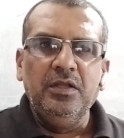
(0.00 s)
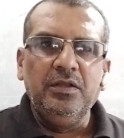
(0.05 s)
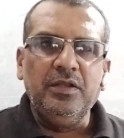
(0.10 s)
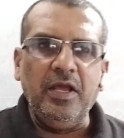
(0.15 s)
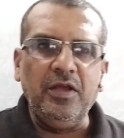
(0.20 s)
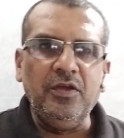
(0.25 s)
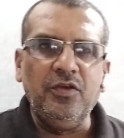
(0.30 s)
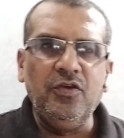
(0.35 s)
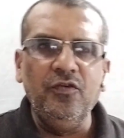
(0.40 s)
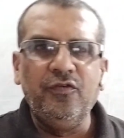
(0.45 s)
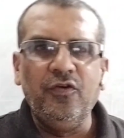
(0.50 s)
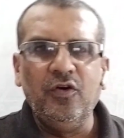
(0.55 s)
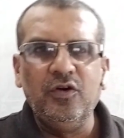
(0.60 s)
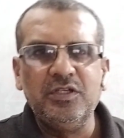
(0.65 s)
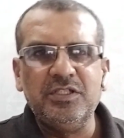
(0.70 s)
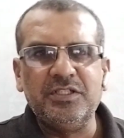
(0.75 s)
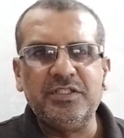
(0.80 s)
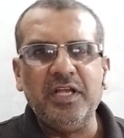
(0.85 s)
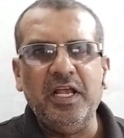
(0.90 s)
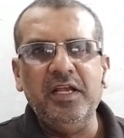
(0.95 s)
Thank you for
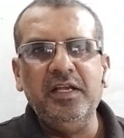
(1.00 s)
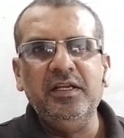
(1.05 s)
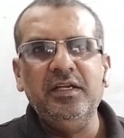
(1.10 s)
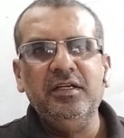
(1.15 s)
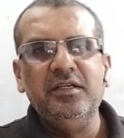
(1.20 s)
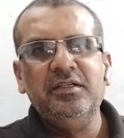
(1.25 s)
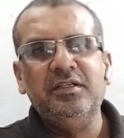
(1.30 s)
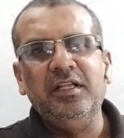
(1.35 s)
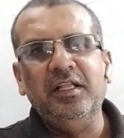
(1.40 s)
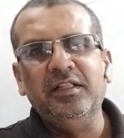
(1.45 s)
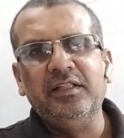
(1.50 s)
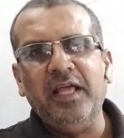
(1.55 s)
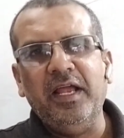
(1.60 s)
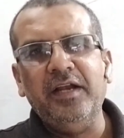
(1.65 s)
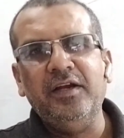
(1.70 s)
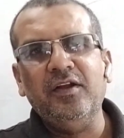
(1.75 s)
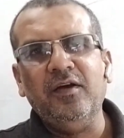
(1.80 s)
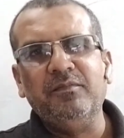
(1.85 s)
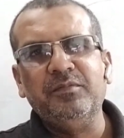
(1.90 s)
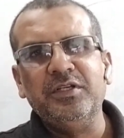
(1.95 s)
staying till the
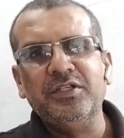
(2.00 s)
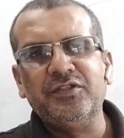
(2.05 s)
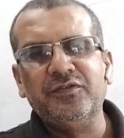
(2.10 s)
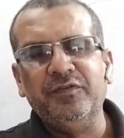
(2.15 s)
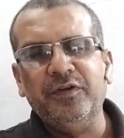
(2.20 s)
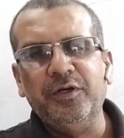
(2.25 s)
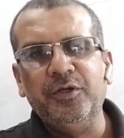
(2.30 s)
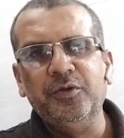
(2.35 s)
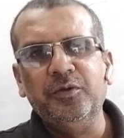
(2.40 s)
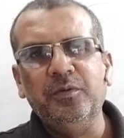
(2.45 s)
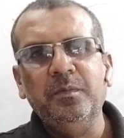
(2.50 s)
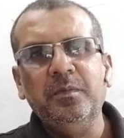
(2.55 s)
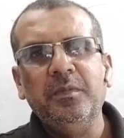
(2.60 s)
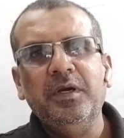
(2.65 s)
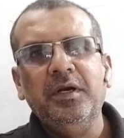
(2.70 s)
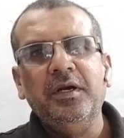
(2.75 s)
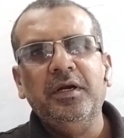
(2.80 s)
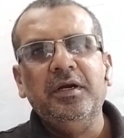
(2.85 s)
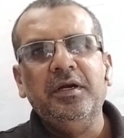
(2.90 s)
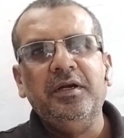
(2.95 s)
end of this video.
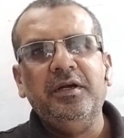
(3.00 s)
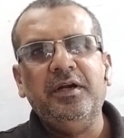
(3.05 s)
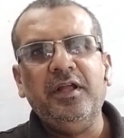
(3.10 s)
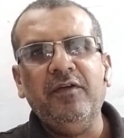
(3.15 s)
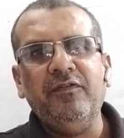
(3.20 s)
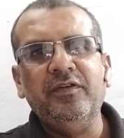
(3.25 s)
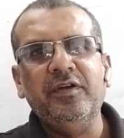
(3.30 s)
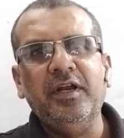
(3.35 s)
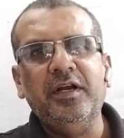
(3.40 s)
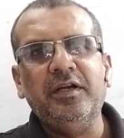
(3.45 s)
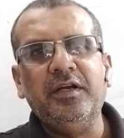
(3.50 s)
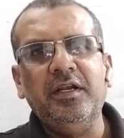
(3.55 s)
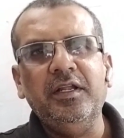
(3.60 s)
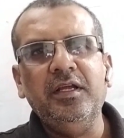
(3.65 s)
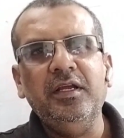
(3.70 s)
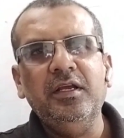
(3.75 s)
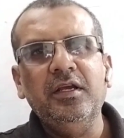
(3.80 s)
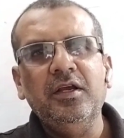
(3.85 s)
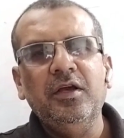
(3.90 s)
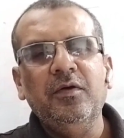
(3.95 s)

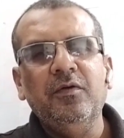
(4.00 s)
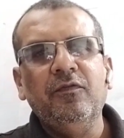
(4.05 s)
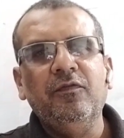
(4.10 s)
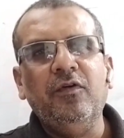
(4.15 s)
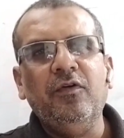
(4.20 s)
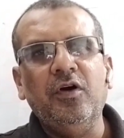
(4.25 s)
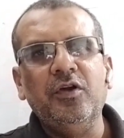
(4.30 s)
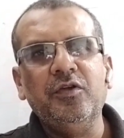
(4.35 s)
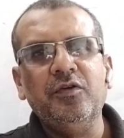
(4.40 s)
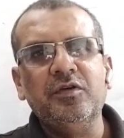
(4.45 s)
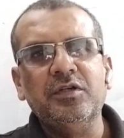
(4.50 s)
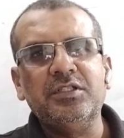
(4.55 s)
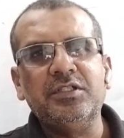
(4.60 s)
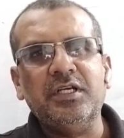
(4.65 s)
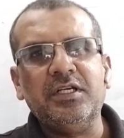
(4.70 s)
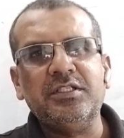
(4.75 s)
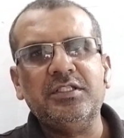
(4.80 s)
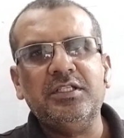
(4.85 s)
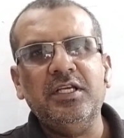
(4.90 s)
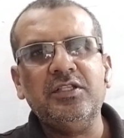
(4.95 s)
Definitely, for your
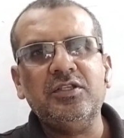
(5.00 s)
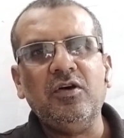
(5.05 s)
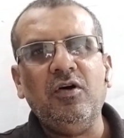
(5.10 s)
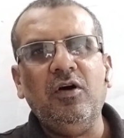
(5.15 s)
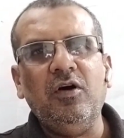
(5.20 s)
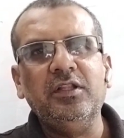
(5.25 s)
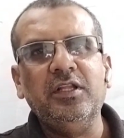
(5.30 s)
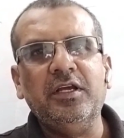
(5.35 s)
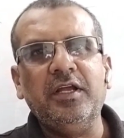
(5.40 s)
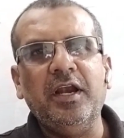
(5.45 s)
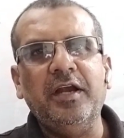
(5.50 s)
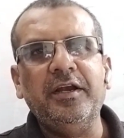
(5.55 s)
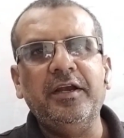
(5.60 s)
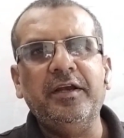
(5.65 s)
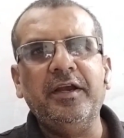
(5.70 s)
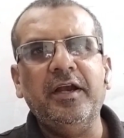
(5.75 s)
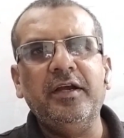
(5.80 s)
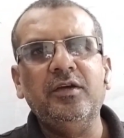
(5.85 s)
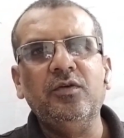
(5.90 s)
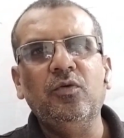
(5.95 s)
success, all the
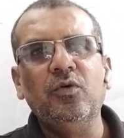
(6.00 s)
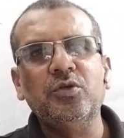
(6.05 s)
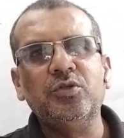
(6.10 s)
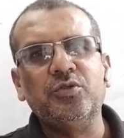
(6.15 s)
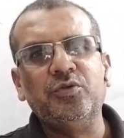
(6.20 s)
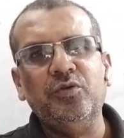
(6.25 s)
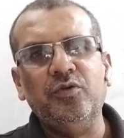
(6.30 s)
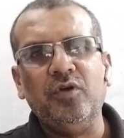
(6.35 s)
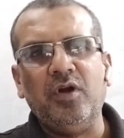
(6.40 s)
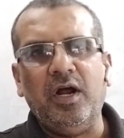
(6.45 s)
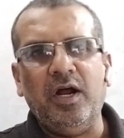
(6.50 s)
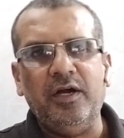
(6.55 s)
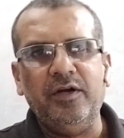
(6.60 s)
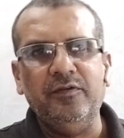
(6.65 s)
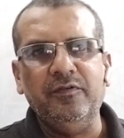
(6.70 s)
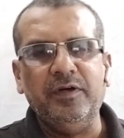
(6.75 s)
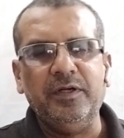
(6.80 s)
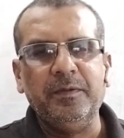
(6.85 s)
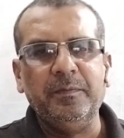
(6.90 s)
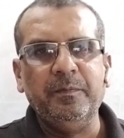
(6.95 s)
credit goes to your hard
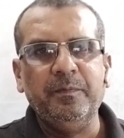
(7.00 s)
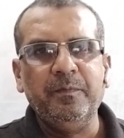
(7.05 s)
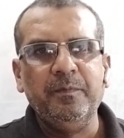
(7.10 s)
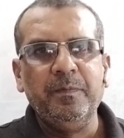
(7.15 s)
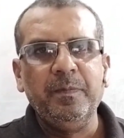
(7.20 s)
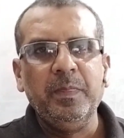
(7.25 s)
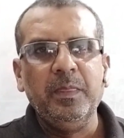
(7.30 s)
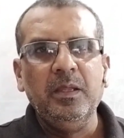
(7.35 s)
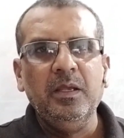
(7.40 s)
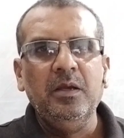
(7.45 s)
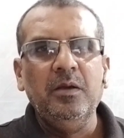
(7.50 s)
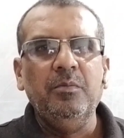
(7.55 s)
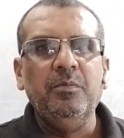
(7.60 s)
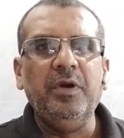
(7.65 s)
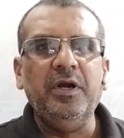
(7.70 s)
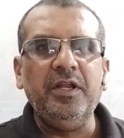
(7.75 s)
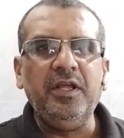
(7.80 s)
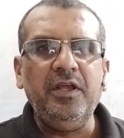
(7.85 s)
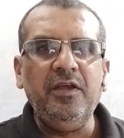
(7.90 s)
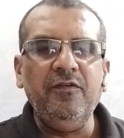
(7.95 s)
work.
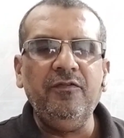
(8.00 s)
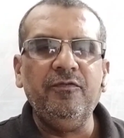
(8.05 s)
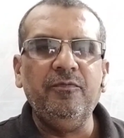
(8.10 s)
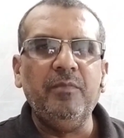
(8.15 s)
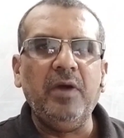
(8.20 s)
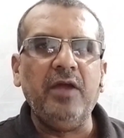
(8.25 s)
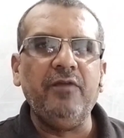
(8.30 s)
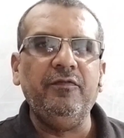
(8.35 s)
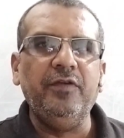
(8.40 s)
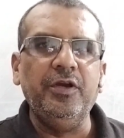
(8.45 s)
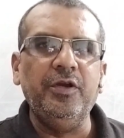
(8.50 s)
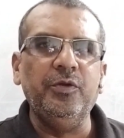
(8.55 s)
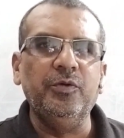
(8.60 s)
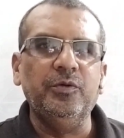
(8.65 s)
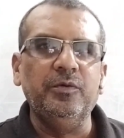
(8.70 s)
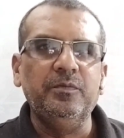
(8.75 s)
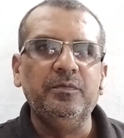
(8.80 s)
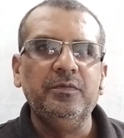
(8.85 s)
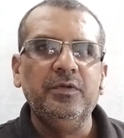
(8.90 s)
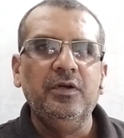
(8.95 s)
But if my
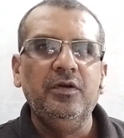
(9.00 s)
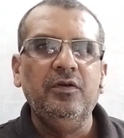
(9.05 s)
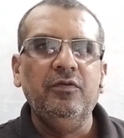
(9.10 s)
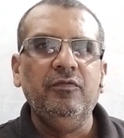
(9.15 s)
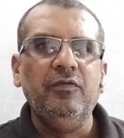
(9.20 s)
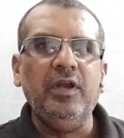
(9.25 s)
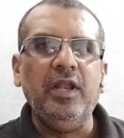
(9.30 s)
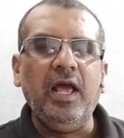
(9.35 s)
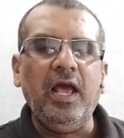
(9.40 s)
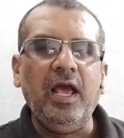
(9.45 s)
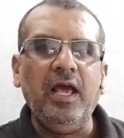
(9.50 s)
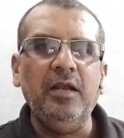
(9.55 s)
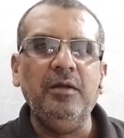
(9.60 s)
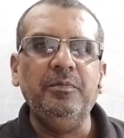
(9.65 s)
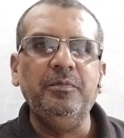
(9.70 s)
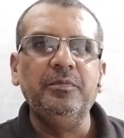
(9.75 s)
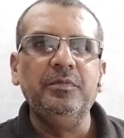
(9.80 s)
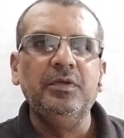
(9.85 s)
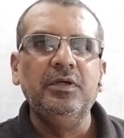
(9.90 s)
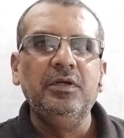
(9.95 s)
video will
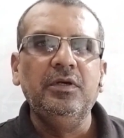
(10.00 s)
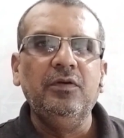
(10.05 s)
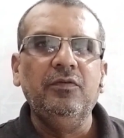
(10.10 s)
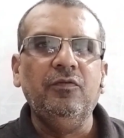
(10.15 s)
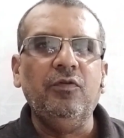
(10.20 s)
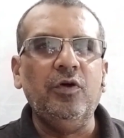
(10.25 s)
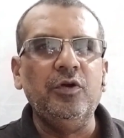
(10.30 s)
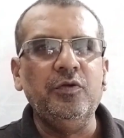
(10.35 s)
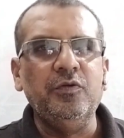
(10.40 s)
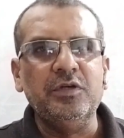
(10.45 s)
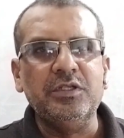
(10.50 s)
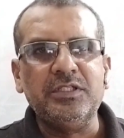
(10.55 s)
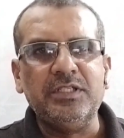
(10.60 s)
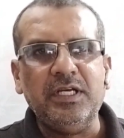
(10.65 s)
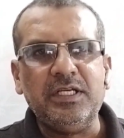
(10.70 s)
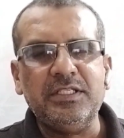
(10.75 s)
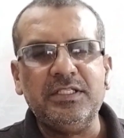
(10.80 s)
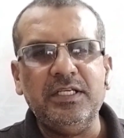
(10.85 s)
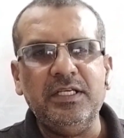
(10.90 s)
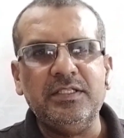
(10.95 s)
help for your
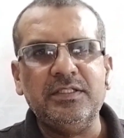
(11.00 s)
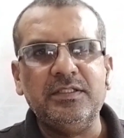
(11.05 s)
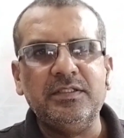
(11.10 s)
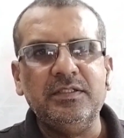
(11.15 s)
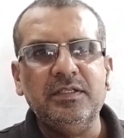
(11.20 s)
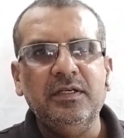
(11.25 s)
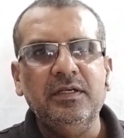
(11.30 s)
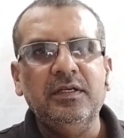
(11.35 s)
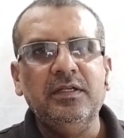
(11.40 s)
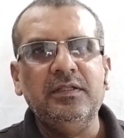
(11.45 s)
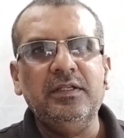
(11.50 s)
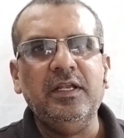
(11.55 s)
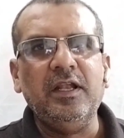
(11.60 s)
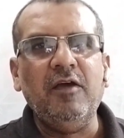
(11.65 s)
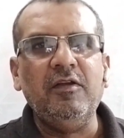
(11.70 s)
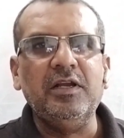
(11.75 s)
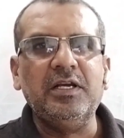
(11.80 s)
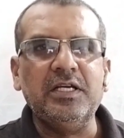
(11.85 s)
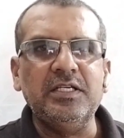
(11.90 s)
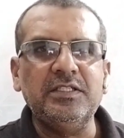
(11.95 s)
success, then I
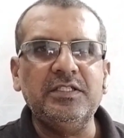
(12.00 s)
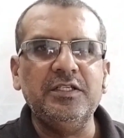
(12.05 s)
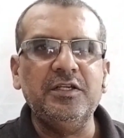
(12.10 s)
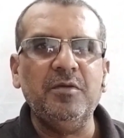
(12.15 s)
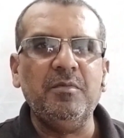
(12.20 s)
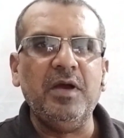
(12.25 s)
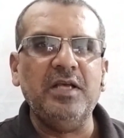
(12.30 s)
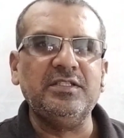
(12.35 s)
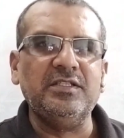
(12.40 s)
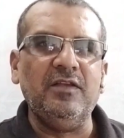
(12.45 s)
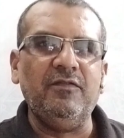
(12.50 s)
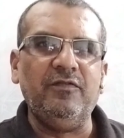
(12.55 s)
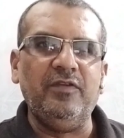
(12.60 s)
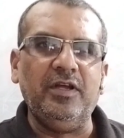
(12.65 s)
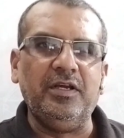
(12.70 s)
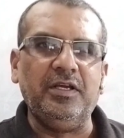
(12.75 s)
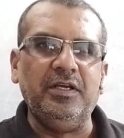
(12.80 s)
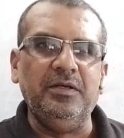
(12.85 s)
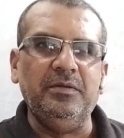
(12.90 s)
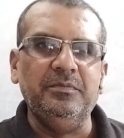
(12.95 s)
will consider myself
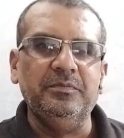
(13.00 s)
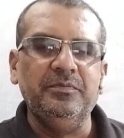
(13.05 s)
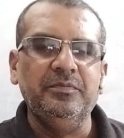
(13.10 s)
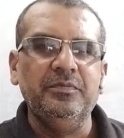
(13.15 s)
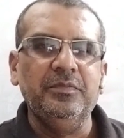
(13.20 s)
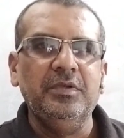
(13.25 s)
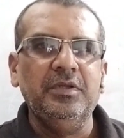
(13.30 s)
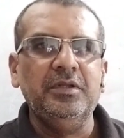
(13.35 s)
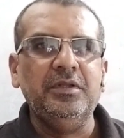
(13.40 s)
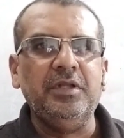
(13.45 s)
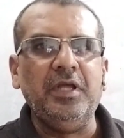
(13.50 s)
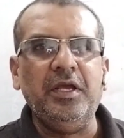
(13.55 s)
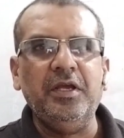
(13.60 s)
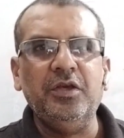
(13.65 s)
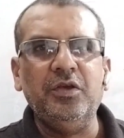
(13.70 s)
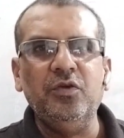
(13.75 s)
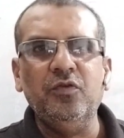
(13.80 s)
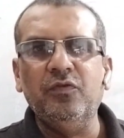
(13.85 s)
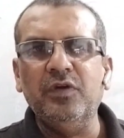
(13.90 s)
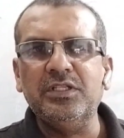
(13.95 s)
lucky.
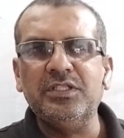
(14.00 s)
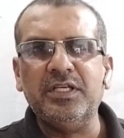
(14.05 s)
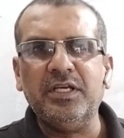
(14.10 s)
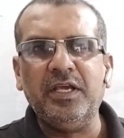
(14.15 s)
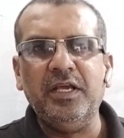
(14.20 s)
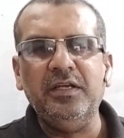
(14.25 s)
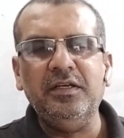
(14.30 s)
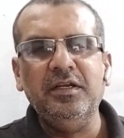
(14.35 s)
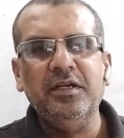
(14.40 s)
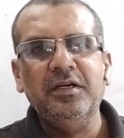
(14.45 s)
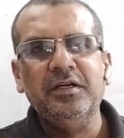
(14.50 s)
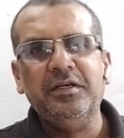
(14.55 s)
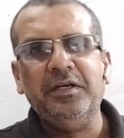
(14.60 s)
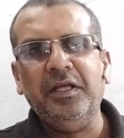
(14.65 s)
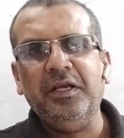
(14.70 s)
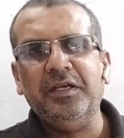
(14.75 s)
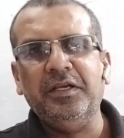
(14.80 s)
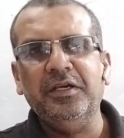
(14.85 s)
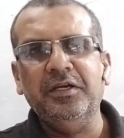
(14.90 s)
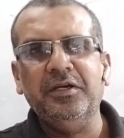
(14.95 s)
Thank you once again.
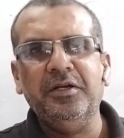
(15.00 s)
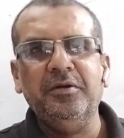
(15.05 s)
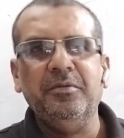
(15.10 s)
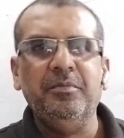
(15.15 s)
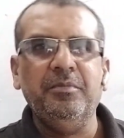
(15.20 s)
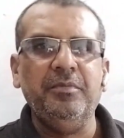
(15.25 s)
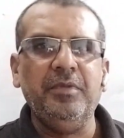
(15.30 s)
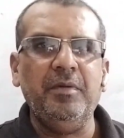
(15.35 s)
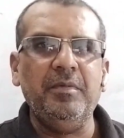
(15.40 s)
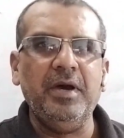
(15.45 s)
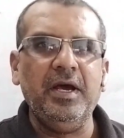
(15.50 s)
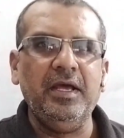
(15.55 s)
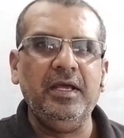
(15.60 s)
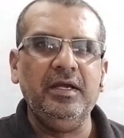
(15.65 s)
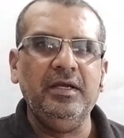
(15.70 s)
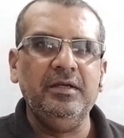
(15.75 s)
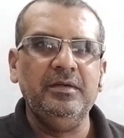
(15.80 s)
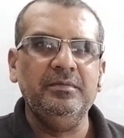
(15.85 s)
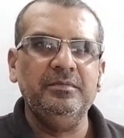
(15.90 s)
Take care. Bye-bye.